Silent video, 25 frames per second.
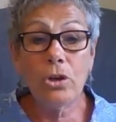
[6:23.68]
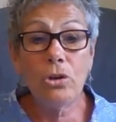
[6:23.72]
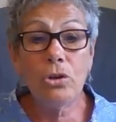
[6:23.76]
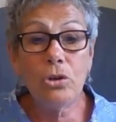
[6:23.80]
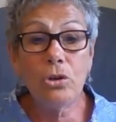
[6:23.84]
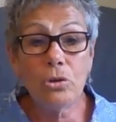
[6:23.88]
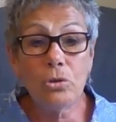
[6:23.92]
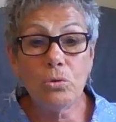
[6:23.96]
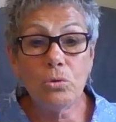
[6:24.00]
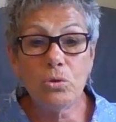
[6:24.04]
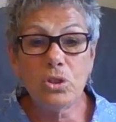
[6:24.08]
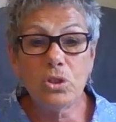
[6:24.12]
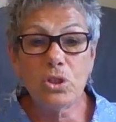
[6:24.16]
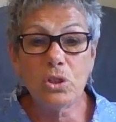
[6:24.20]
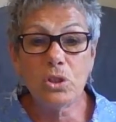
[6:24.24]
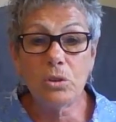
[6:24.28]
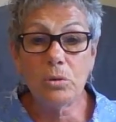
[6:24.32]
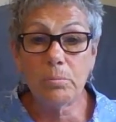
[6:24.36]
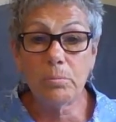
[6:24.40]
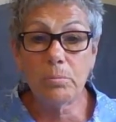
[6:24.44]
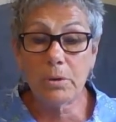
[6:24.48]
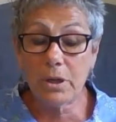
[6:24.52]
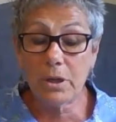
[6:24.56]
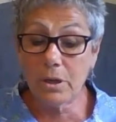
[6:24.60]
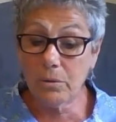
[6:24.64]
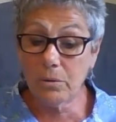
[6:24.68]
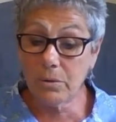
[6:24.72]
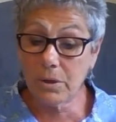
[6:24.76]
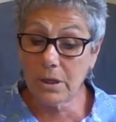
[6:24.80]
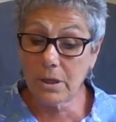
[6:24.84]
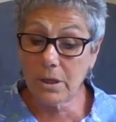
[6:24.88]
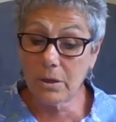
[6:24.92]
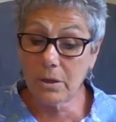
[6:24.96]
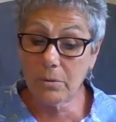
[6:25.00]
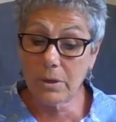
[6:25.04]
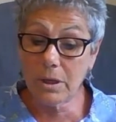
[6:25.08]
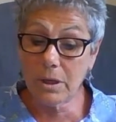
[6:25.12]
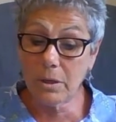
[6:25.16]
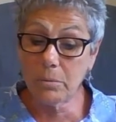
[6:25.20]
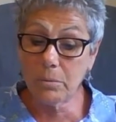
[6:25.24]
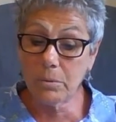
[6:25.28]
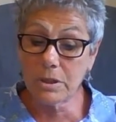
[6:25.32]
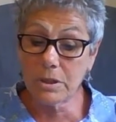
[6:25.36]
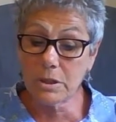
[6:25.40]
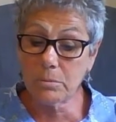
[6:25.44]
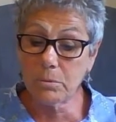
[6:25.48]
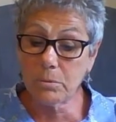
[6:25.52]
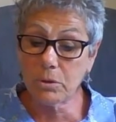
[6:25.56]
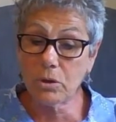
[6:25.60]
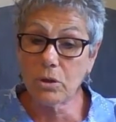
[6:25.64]
"You'll do, Pinocchio," he
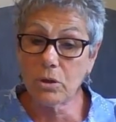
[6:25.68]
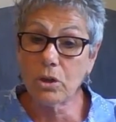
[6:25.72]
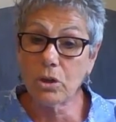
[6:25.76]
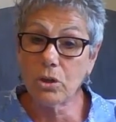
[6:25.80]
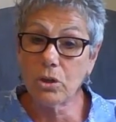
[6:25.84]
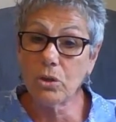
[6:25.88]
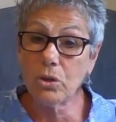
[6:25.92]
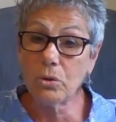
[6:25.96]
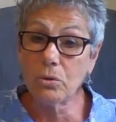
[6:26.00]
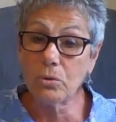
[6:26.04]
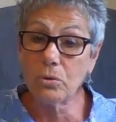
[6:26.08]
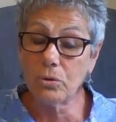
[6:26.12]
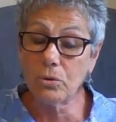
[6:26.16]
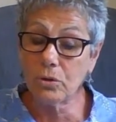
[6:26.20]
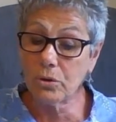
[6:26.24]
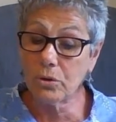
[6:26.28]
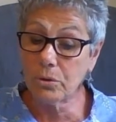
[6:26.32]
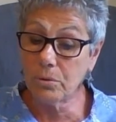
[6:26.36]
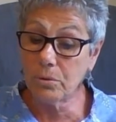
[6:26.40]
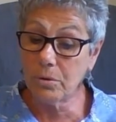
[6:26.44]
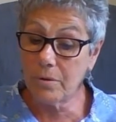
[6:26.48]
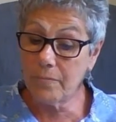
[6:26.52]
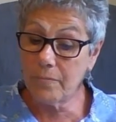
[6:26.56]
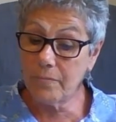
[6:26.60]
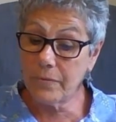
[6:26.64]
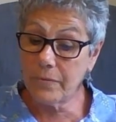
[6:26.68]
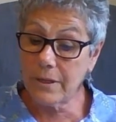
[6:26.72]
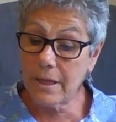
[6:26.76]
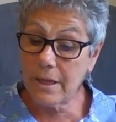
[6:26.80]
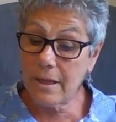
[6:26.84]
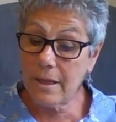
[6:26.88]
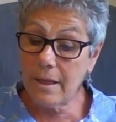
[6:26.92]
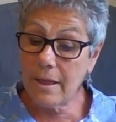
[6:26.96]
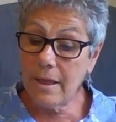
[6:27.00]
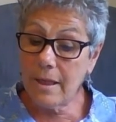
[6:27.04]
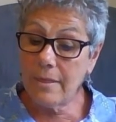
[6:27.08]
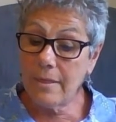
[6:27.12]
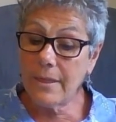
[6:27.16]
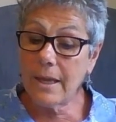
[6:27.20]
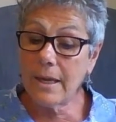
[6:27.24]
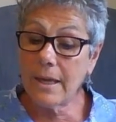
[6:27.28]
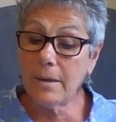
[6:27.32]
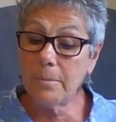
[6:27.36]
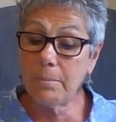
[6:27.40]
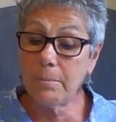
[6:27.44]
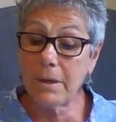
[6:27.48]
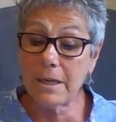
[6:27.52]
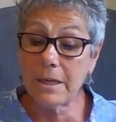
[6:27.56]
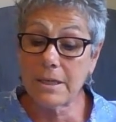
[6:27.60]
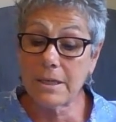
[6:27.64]
whispered, "you'll do." Then he
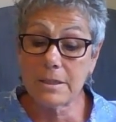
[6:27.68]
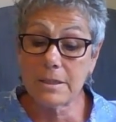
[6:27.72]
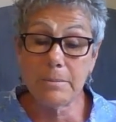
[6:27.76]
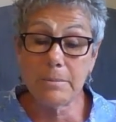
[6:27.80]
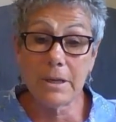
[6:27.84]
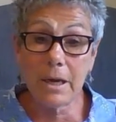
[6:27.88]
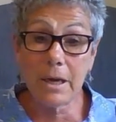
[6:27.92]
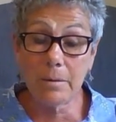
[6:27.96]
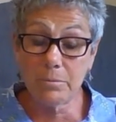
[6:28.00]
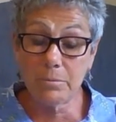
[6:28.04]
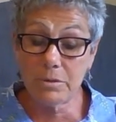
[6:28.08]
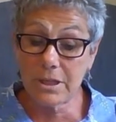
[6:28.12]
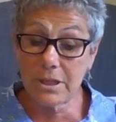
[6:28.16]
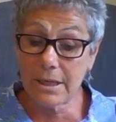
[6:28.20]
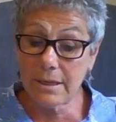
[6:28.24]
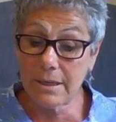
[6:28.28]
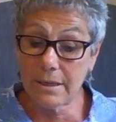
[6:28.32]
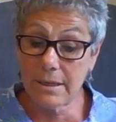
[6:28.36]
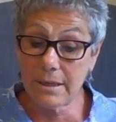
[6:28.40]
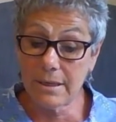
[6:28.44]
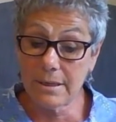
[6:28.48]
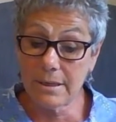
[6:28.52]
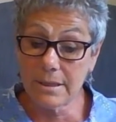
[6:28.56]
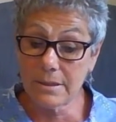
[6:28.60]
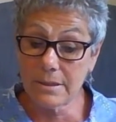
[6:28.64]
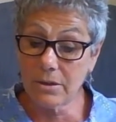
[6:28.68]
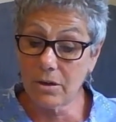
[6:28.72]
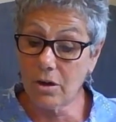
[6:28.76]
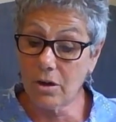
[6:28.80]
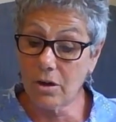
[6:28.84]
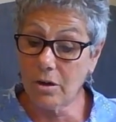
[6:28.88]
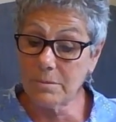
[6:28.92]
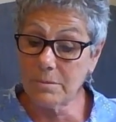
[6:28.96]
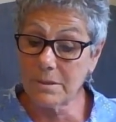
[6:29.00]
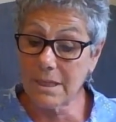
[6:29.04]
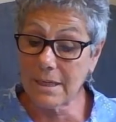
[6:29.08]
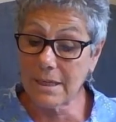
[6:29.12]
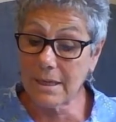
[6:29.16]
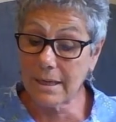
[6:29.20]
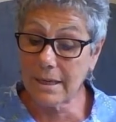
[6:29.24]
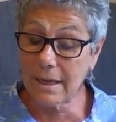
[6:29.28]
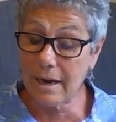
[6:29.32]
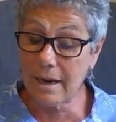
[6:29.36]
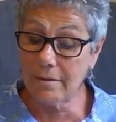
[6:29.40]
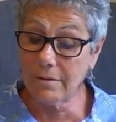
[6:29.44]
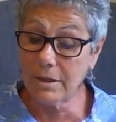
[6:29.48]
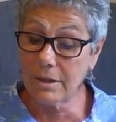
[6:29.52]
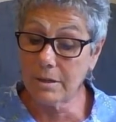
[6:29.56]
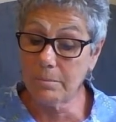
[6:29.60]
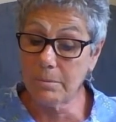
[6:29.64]
picked me up gently in his arms and
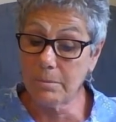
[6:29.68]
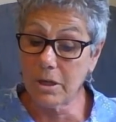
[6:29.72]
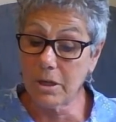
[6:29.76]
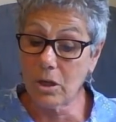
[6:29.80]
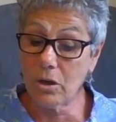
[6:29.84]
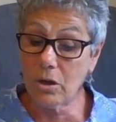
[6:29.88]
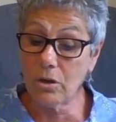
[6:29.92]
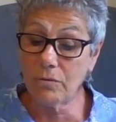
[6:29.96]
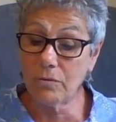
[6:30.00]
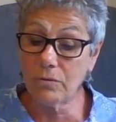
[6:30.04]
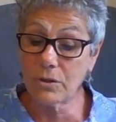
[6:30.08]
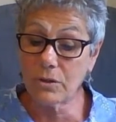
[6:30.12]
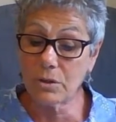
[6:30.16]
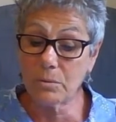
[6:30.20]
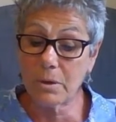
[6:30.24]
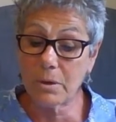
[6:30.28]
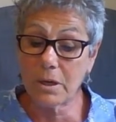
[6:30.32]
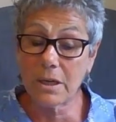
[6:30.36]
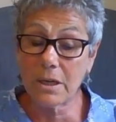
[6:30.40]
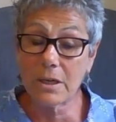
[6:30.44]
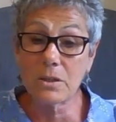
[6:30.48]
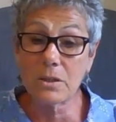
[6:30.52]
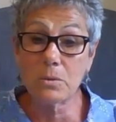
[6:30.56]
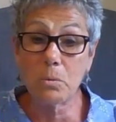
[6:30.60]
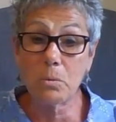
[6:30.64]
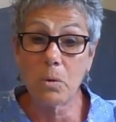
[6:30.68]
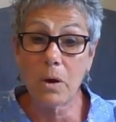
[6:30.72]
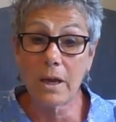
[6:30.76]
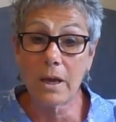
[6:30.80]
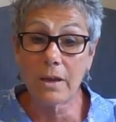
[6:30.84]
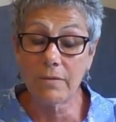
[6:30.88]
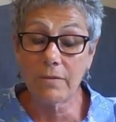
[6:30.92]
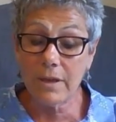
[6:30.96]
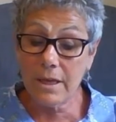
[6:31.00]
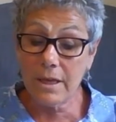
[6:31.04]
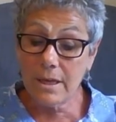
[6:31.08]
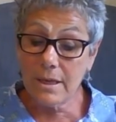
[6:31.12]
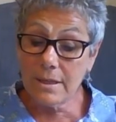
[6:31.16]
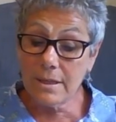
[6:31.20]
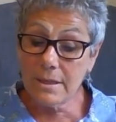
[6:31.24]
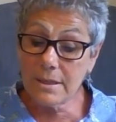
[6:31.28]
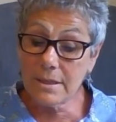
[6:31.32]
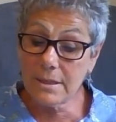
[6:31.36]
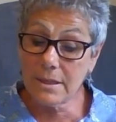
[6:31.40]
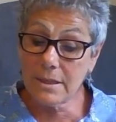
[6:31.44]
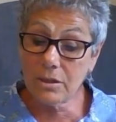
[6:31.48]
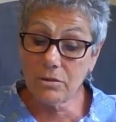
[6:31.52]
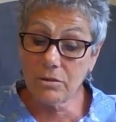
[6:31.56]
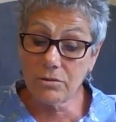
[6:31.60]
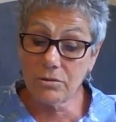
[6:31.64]
carried me over to where his wife
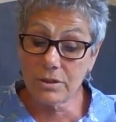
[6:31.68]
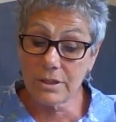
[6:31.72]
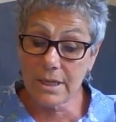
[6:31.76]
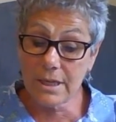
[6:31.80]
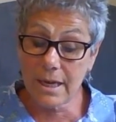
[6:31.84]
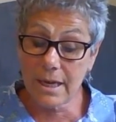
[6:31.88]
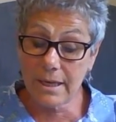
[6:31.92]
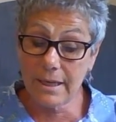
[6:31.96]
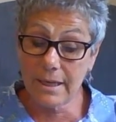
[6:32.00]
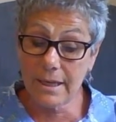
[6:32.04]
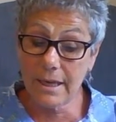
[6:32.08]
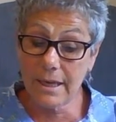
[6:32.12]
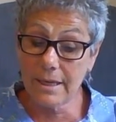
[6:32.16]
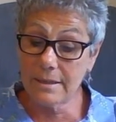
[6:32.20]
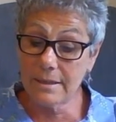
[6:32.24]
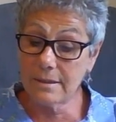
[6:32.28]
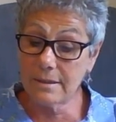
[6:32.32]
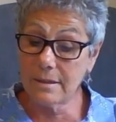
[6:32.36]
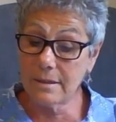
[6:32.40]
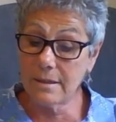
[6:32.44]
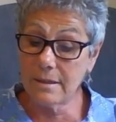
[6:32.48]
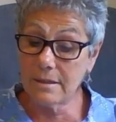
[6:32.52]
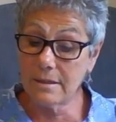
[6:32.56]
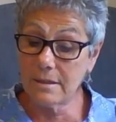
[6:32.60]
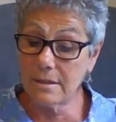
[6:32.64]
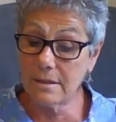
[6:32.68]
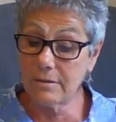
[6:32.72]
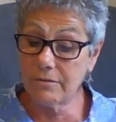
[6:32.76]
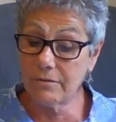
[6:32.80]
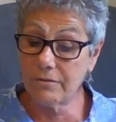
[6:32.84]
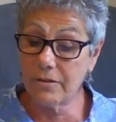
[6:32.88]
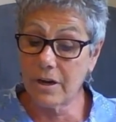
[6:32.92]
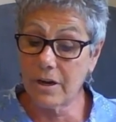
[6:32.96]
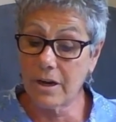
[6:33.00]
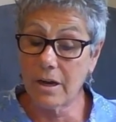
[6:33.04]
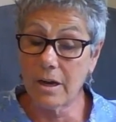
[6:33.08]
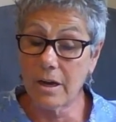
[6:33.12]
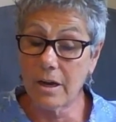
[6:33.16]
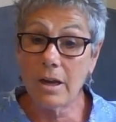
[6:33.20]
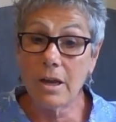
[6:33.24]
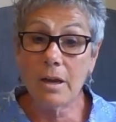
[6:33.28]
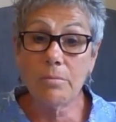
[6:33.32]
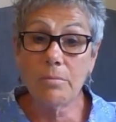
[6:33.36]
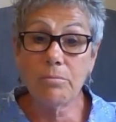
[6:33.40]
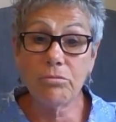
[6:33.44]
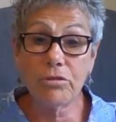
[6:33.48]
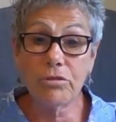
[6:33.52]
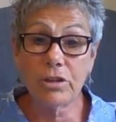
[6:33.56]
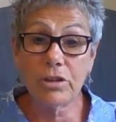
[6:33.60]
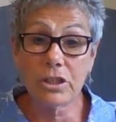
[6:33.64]
still sat gazing into the fire,
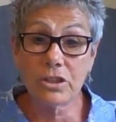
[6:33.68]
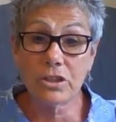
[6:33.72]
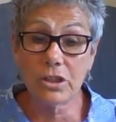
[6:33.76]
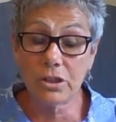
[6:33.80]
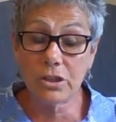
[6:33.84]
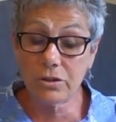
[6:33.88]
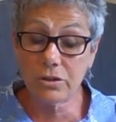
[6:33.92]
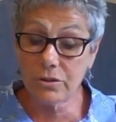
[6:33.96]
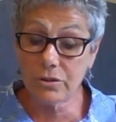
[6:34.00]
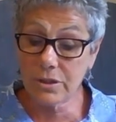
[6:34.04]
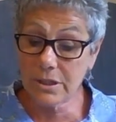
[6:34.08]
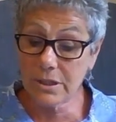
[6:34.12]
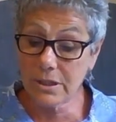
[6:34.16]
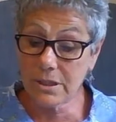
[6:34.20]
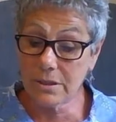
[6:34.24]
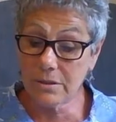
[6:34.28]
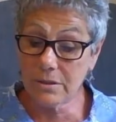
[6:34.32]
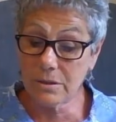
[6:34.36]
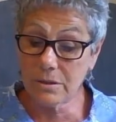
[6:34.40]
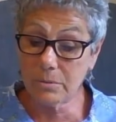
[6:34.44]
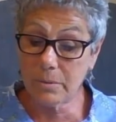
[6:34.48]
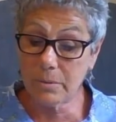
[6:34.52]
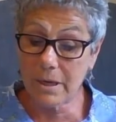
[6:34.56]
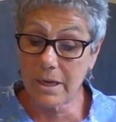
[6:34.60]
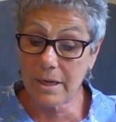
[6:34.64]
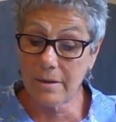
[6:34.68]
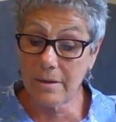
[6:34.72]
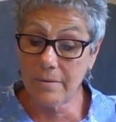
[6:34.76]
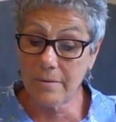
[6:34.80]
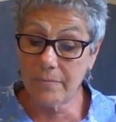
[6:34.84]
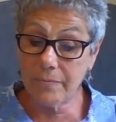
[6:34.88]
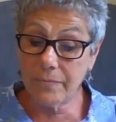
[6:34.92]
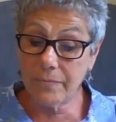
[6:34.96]
brushing her tears away.